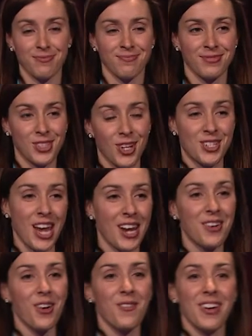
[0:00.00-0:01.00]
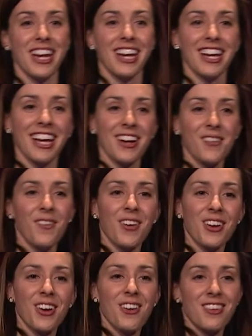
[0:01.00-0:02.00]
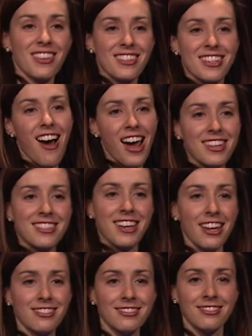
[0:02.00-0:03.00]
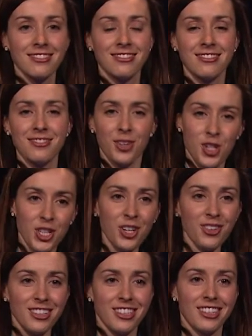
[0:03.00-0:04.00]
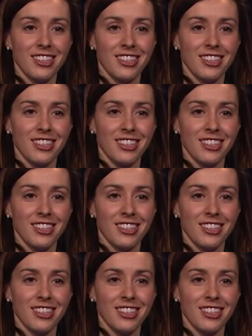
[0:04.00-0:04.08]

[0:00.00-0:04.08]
So 10-year-old me wandered over to this guy and said, "What you doing?"